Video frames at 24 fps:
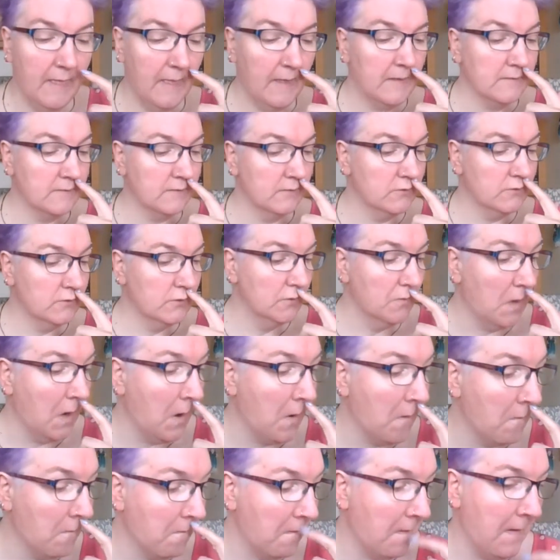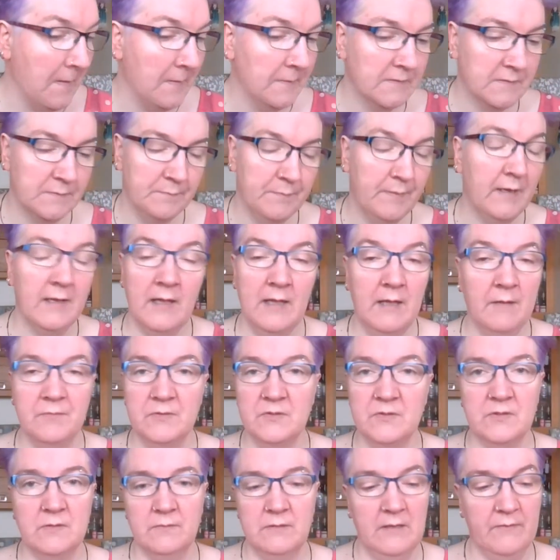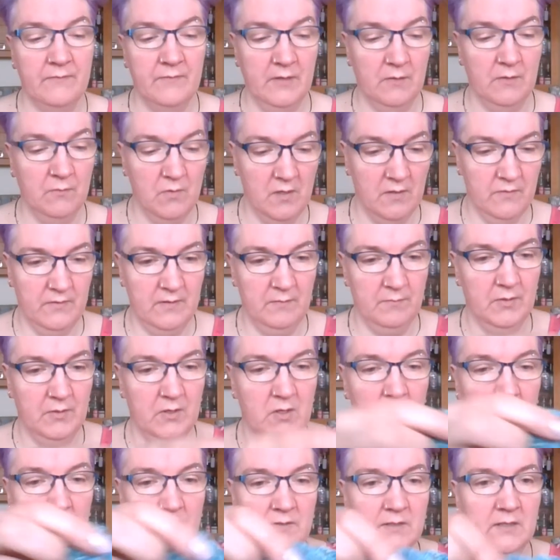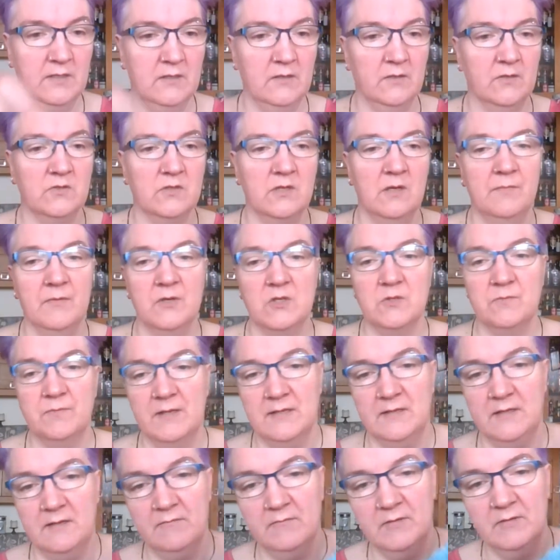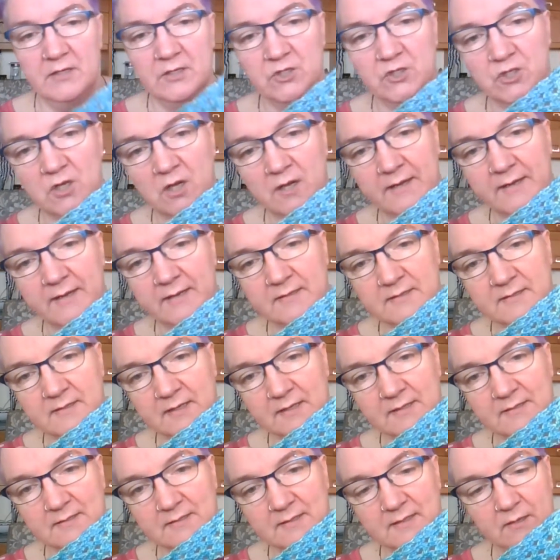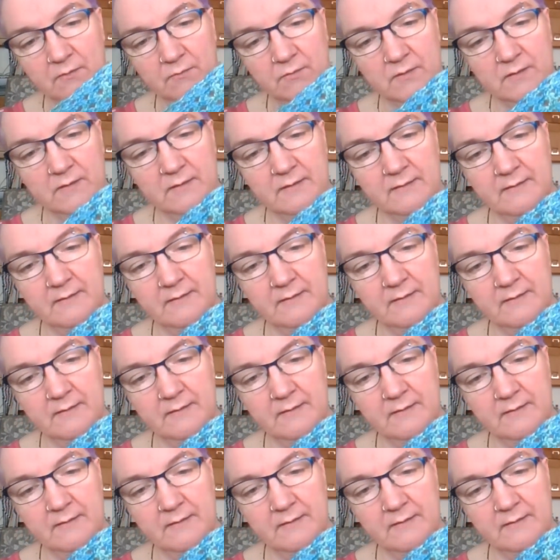So 2 whole rows, but it was definitely worth it because it looks so much better. It really shines next to that one.